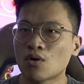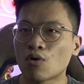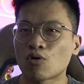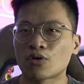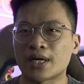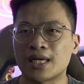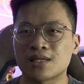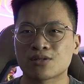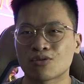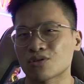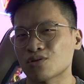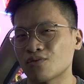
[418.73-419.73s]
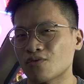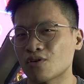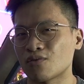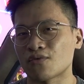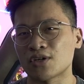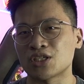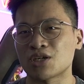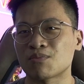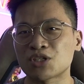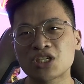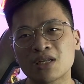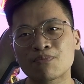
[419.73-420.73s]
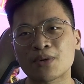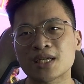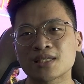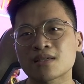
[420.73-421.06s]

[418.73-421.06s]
or a sort of converging machine press